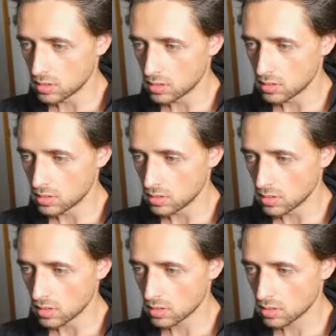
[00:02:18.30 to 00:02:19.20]
to
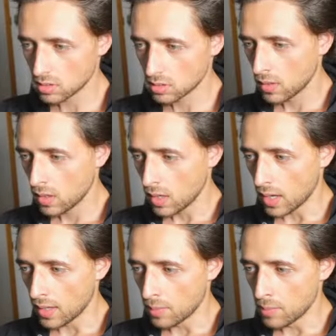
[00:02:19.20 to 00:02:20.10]
this.
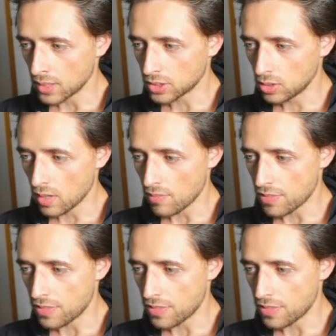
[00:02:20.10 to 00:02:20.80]
And then make sure you have